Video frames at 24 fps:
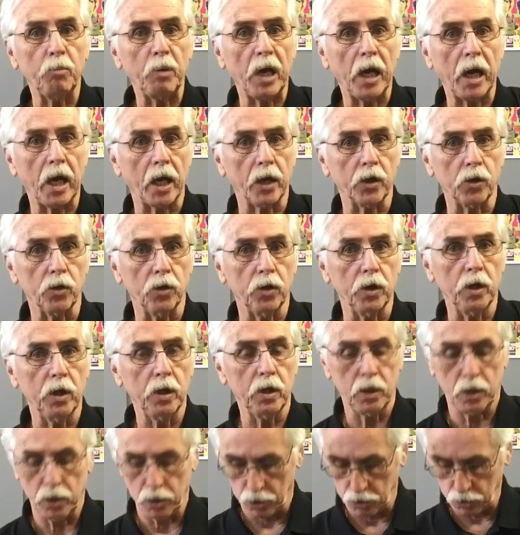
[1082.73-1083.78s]
pattern
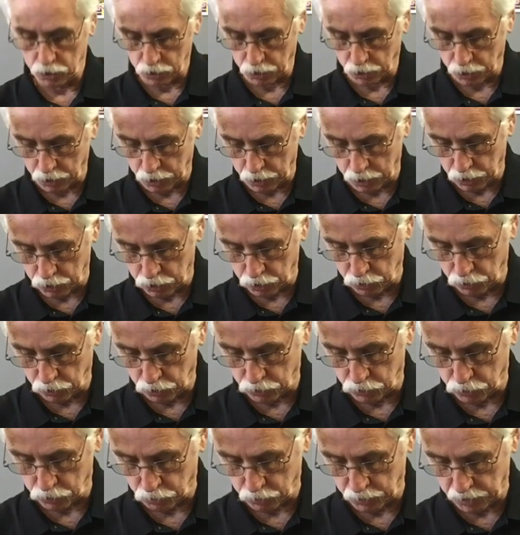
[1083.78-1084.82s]
you're going to
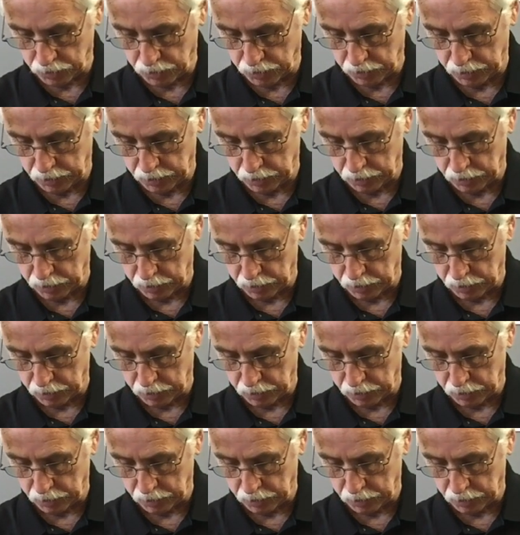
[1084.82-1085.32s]
use with the